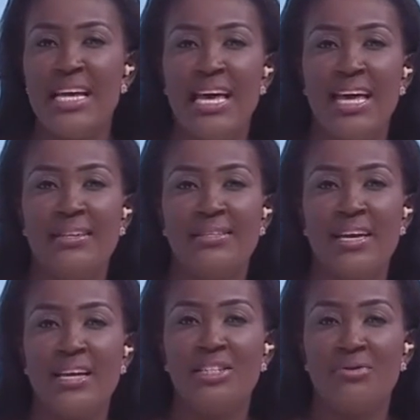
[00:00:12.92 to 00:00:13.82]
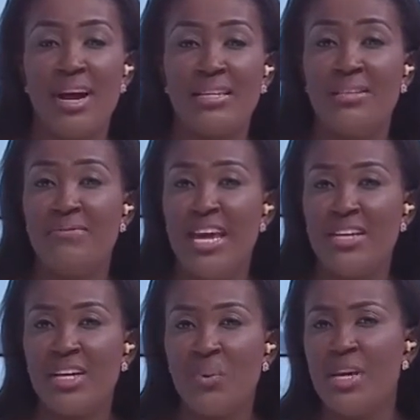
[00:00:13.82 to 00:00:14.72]
its interactive
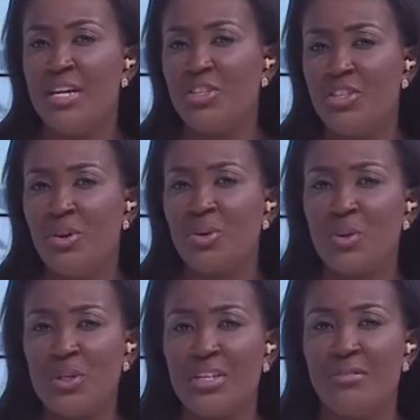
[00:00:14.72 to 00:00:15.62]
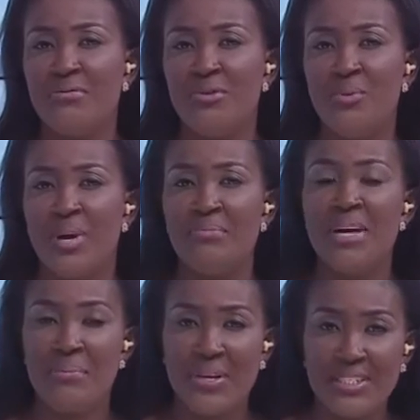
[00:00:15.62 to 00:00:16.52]
nature will ensure total viewer
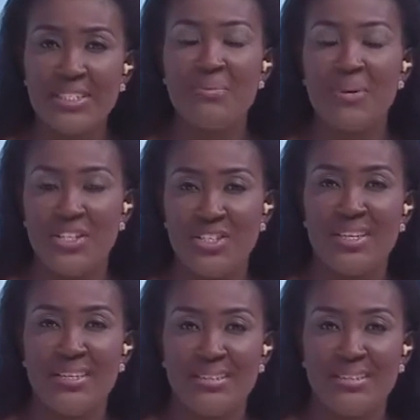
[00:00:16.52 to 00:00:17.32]
participation.